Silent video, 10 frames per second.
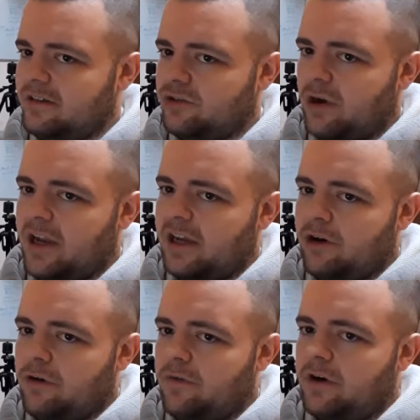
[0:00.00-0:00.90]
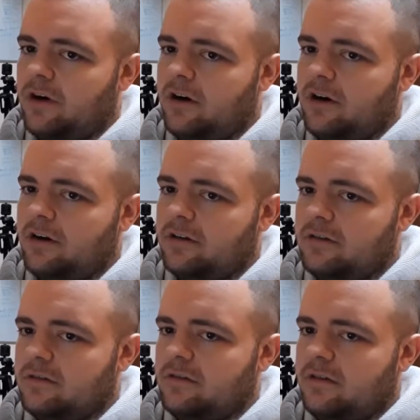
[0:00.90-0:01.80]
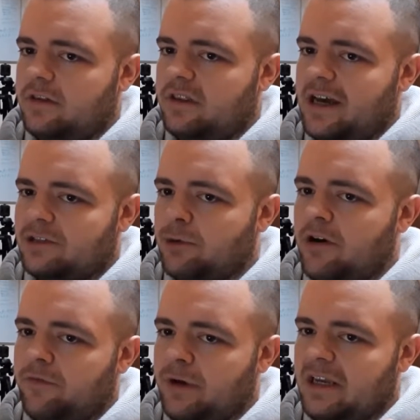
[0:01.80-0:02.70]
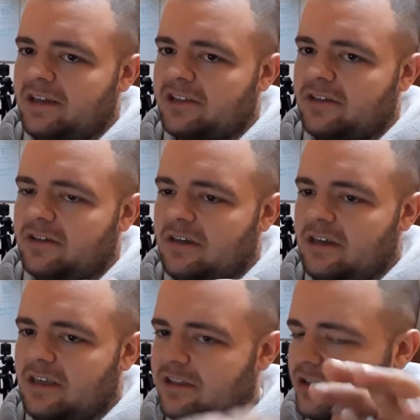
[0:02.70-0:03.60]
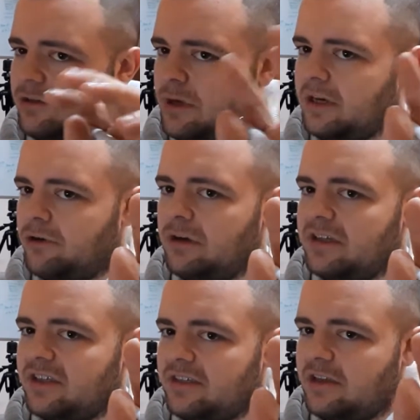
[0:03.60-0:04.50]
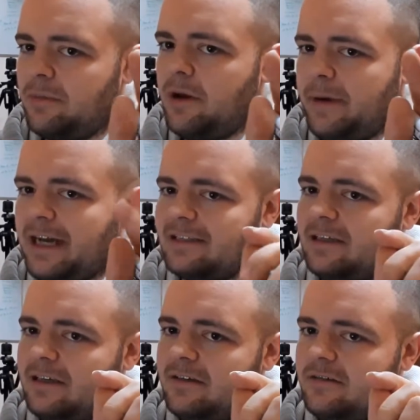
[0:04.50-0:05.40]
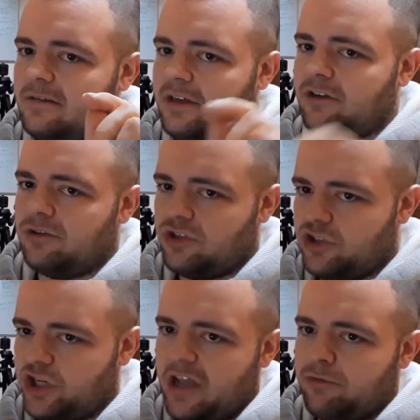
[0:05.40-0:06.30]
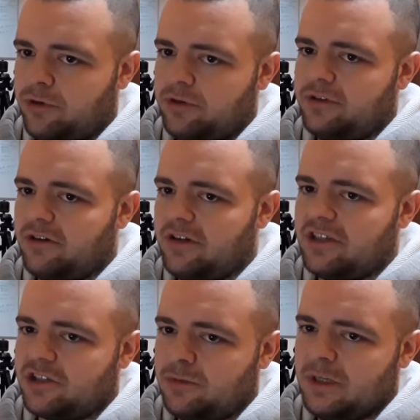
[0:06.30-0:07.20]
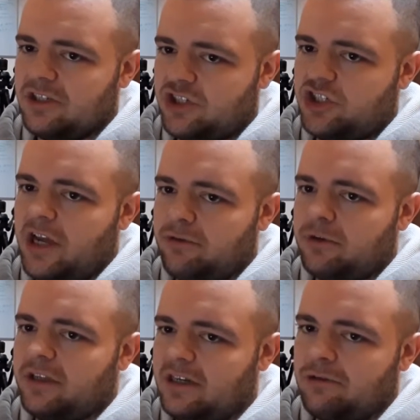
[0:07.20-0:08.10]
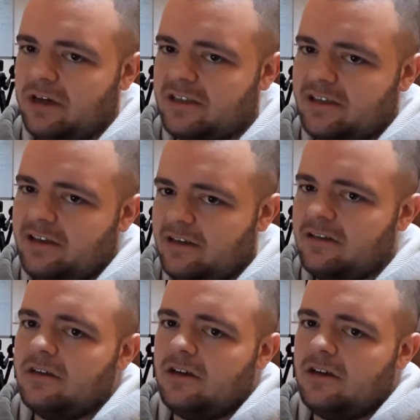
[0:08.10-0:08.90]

training over that 12 weeks needs to increase in some capacity. Like there needs to be general increase in